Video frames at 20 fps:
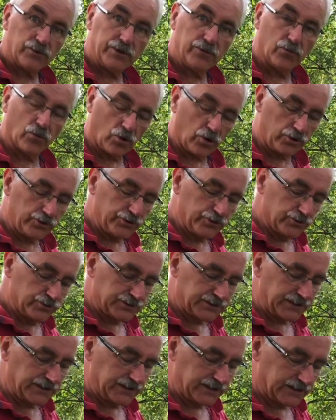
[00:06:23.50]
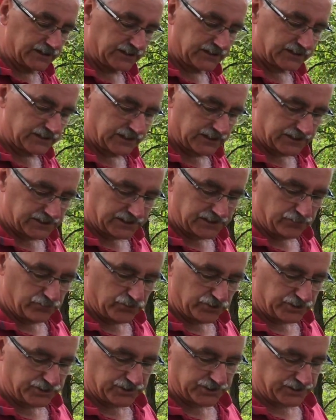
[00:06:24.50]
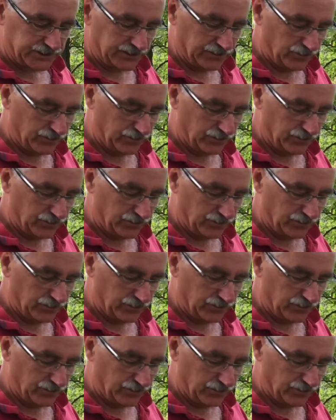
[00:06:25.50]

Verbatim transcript: we were using this system, which is